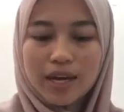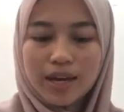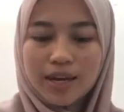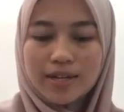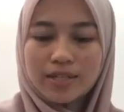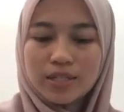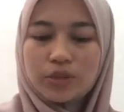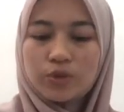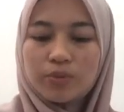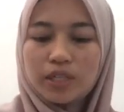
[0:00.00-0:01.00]
as a
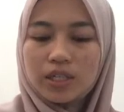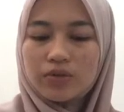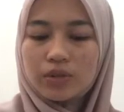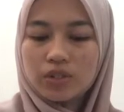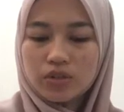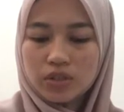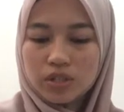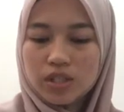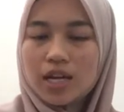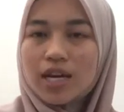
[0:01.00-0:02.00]
human resource